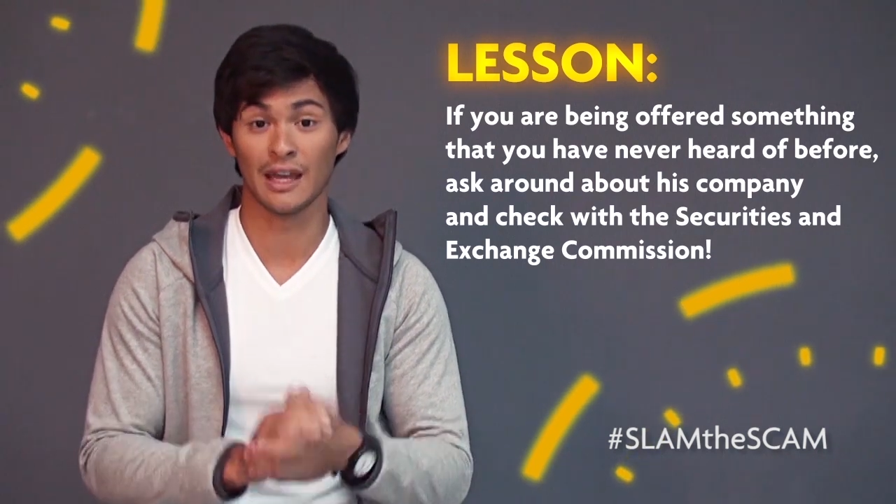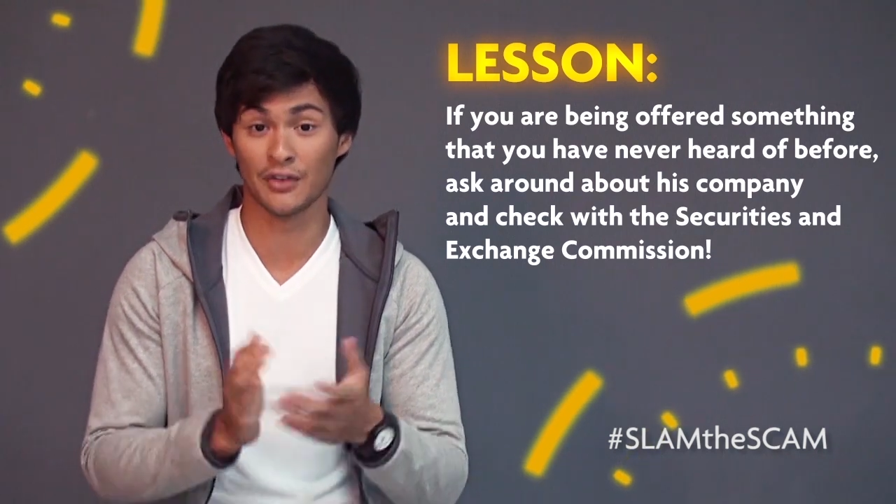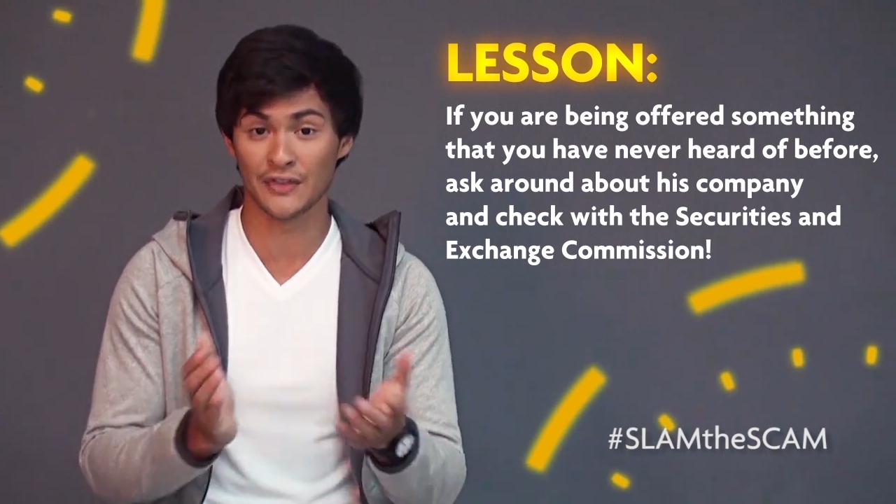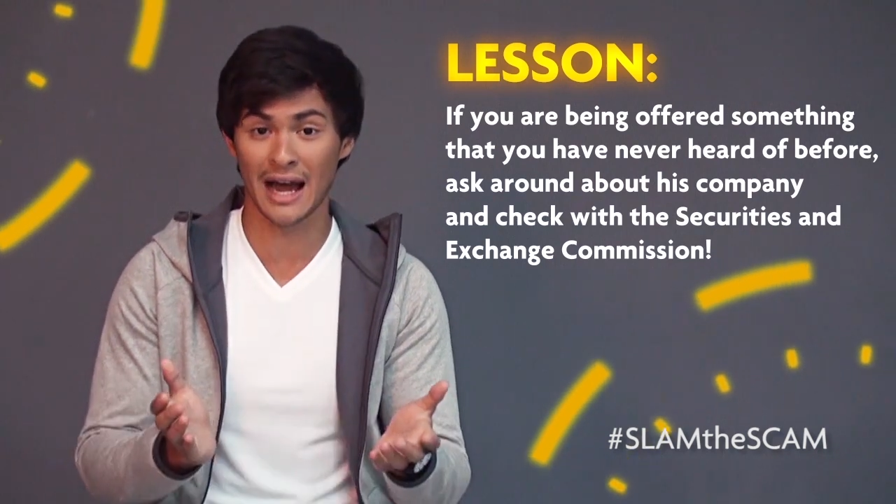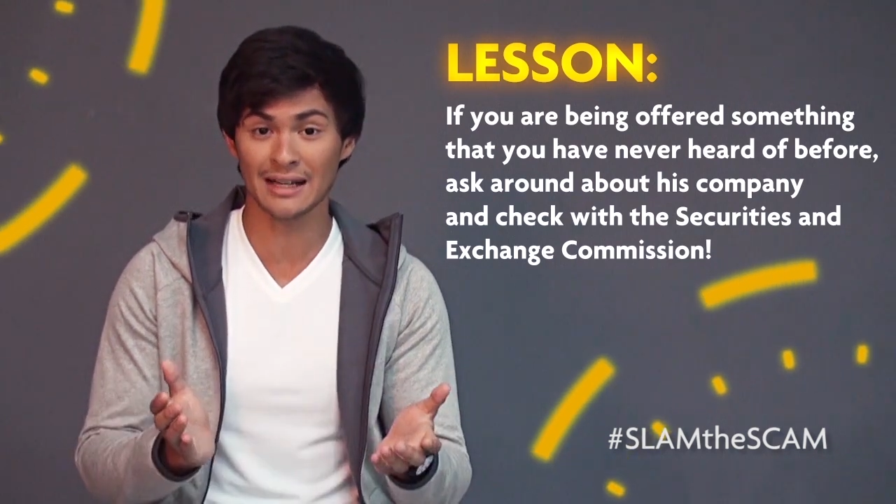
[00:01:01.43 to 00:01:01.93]

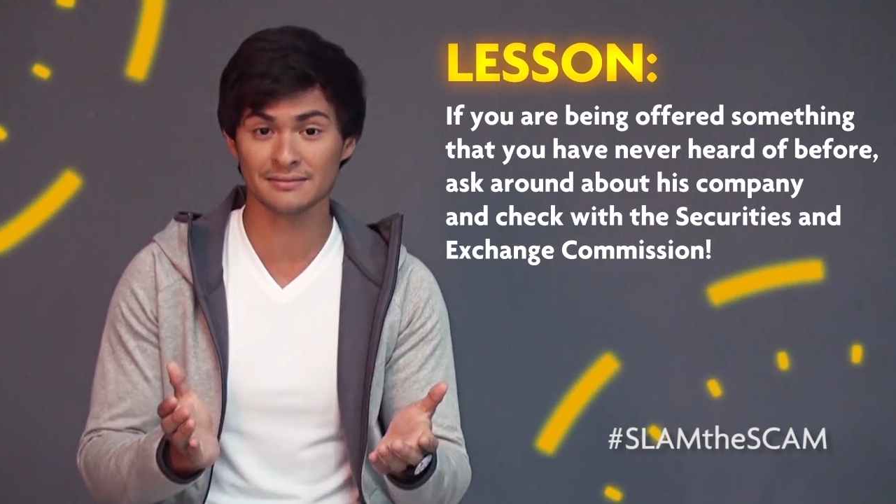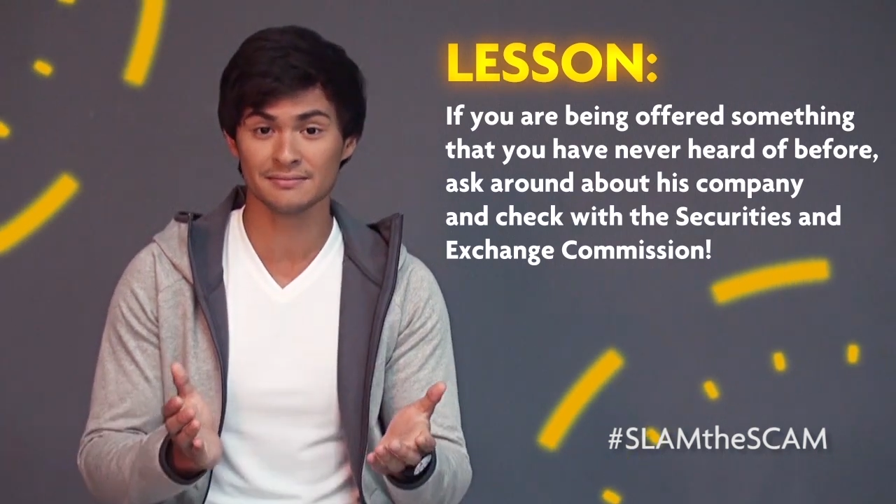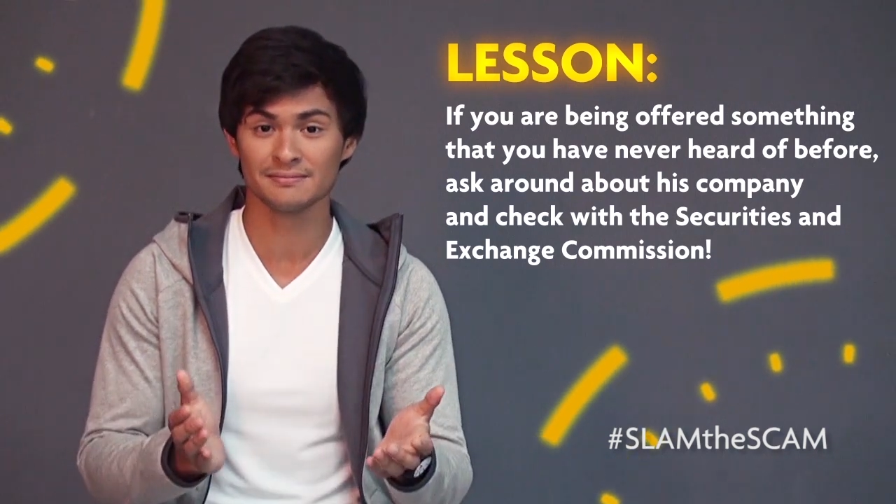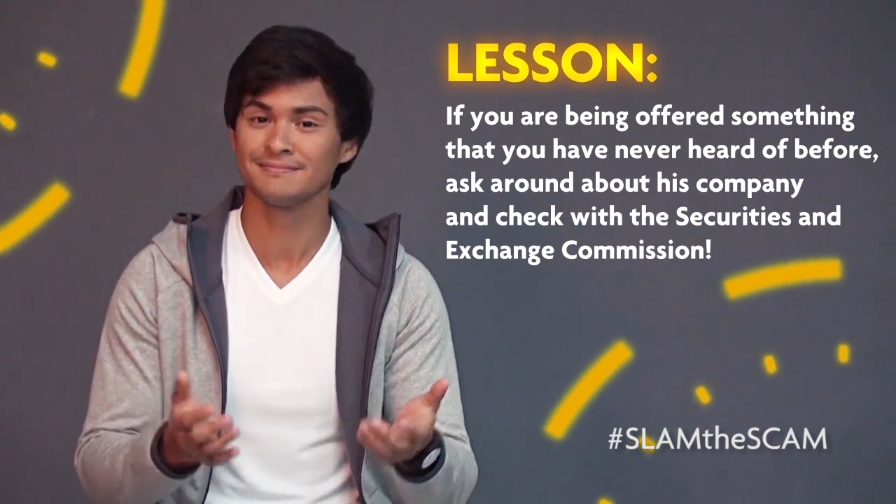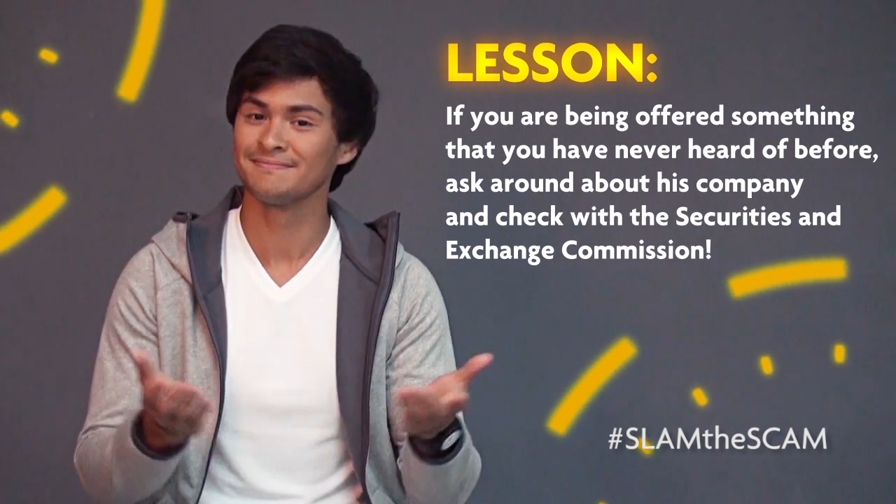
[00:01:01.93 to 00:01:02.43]
If not,
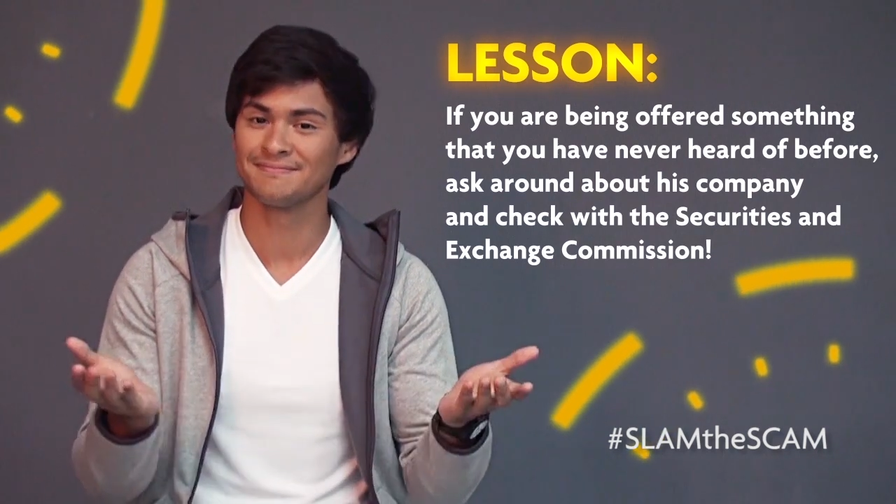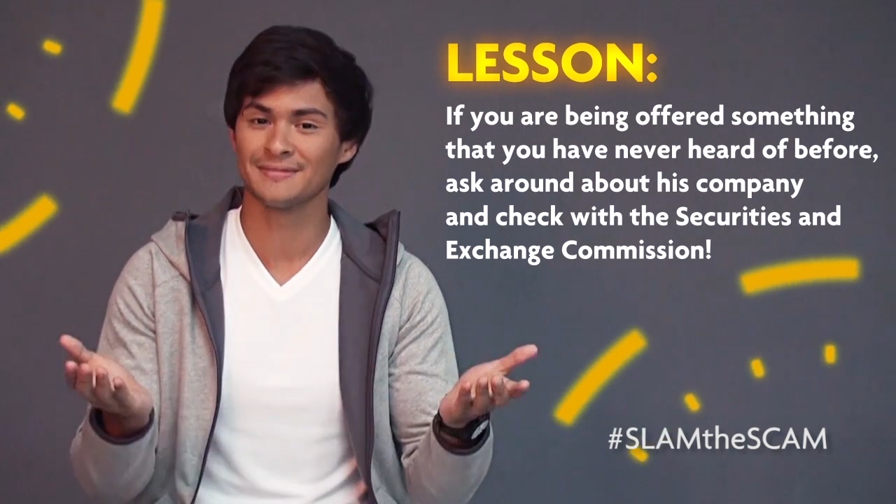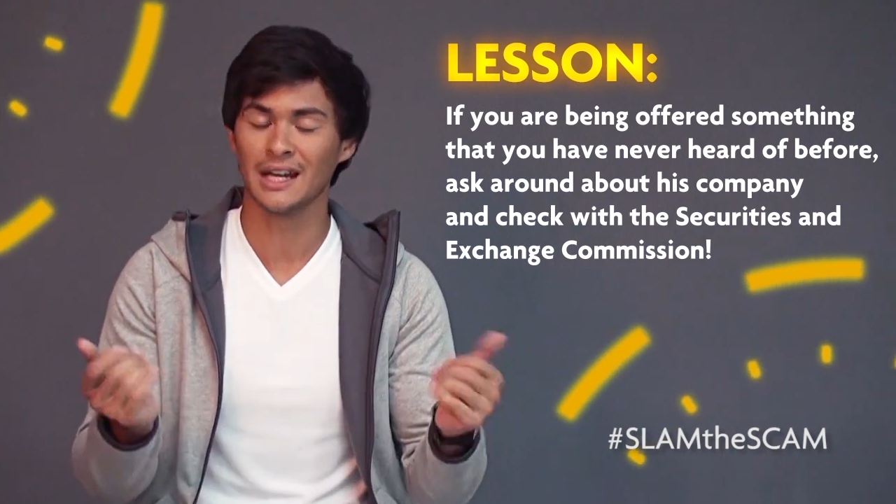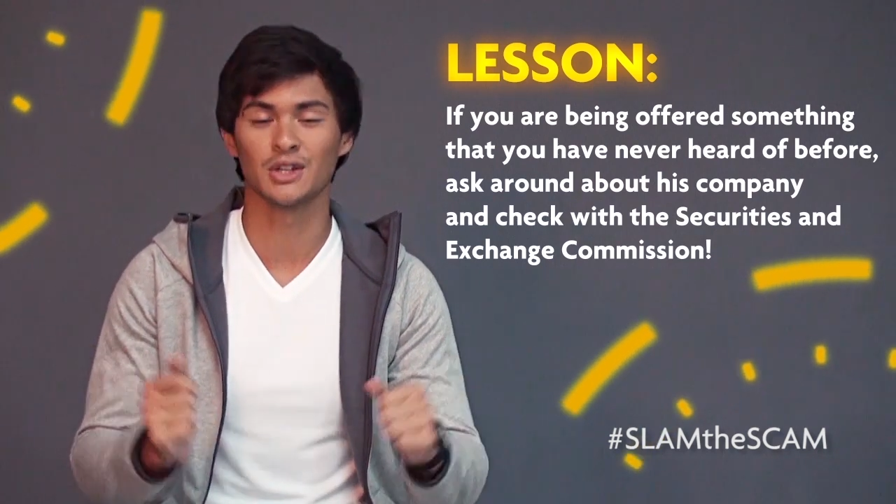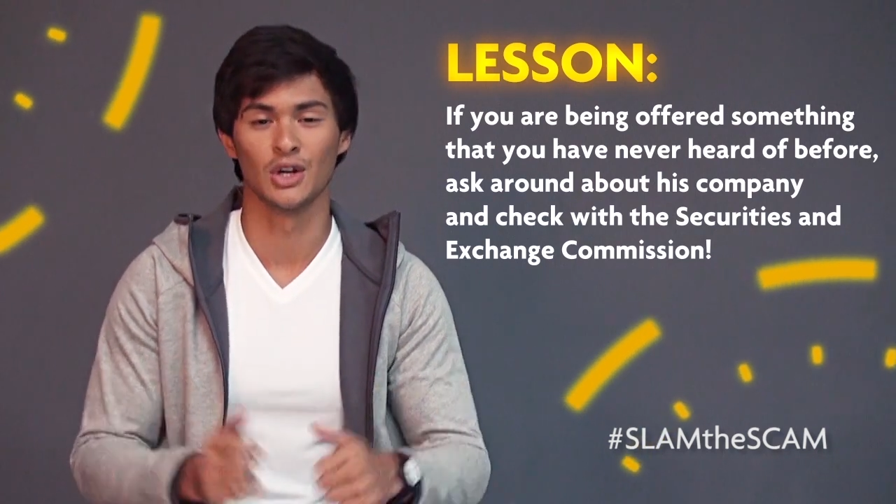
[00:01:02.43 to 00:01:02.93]

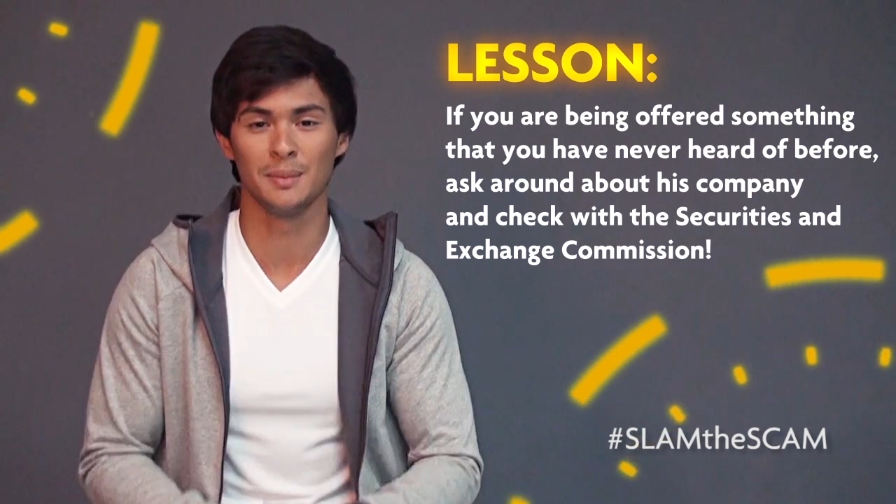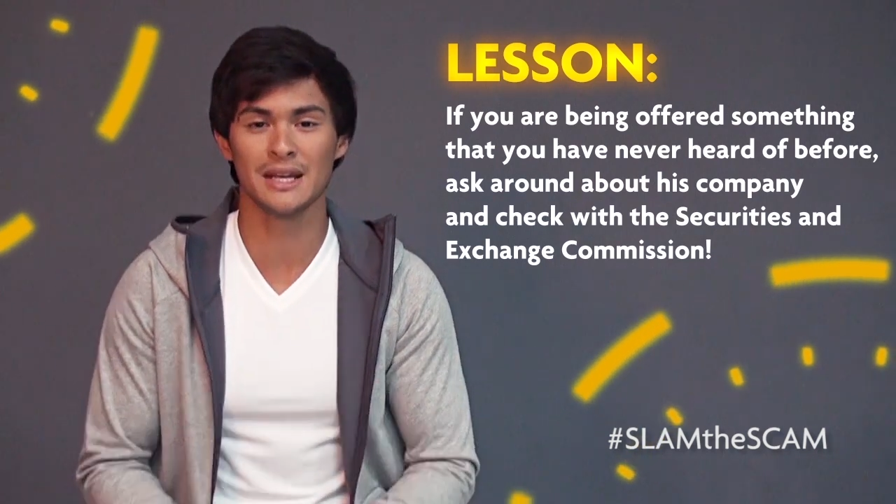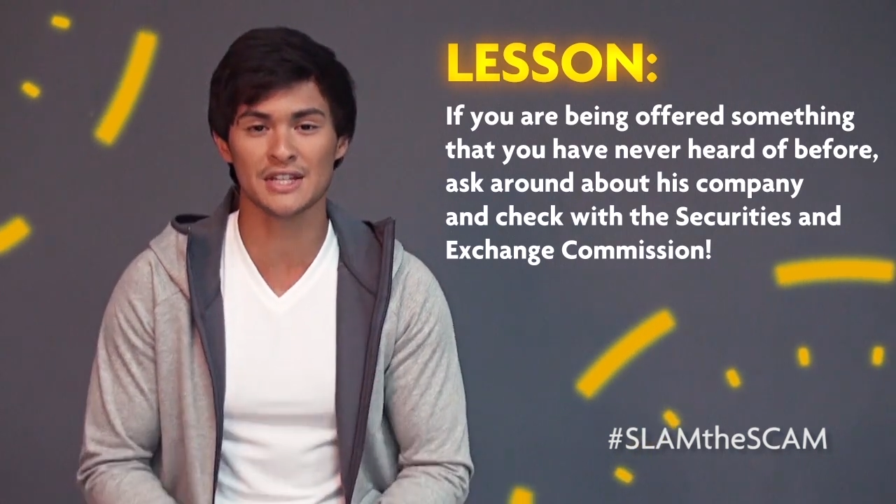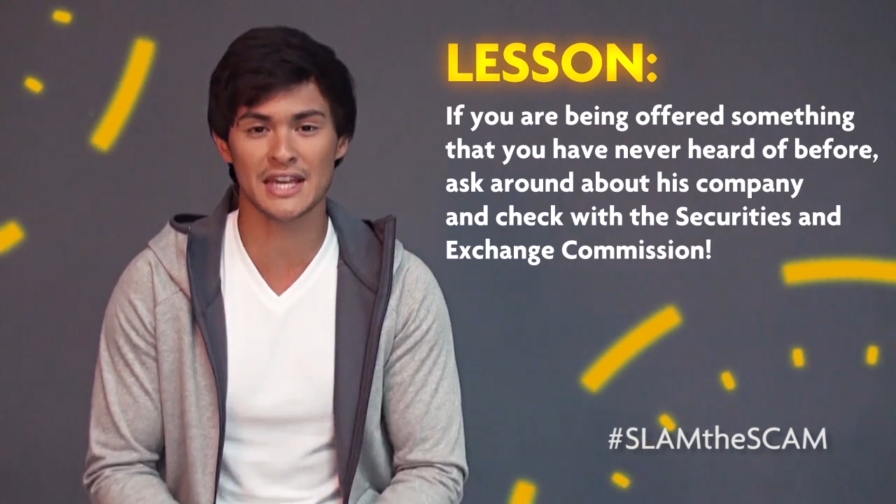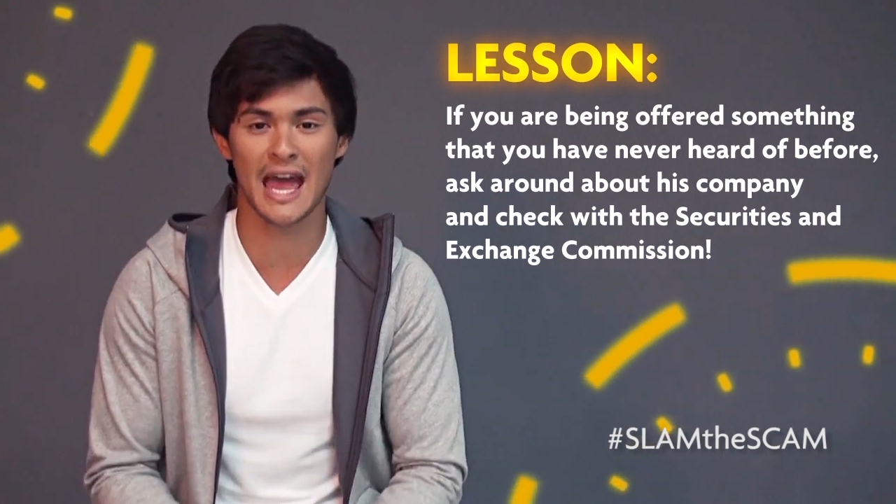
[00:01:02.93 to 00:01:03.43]
it could
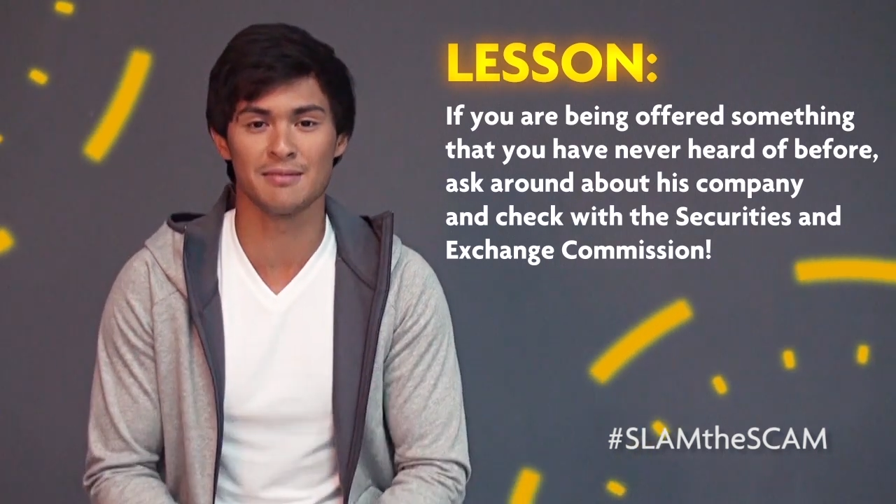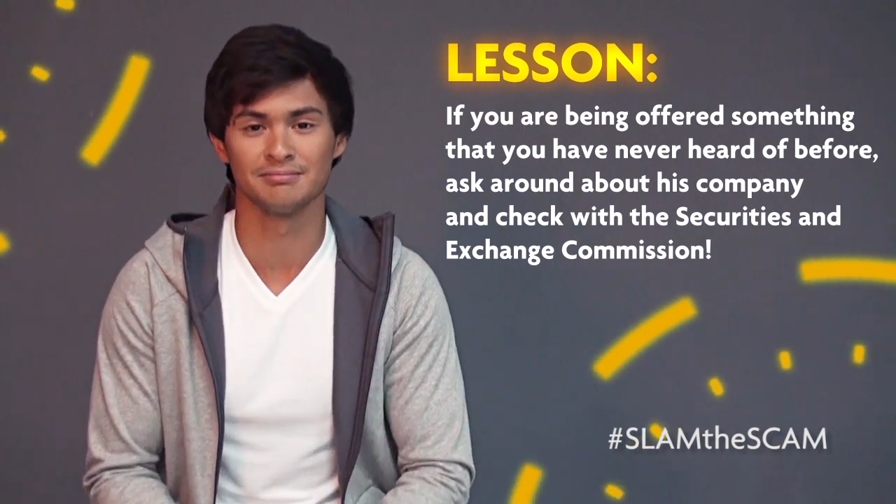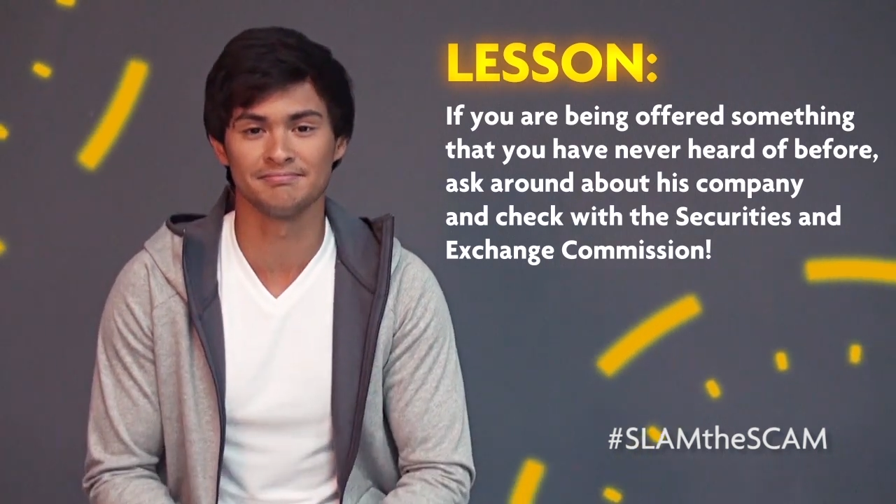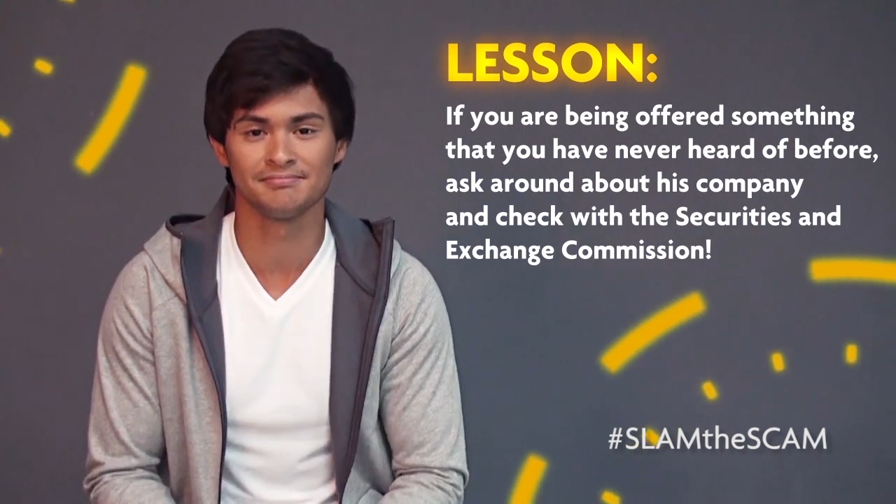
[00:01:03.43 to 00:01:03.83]
be a scam.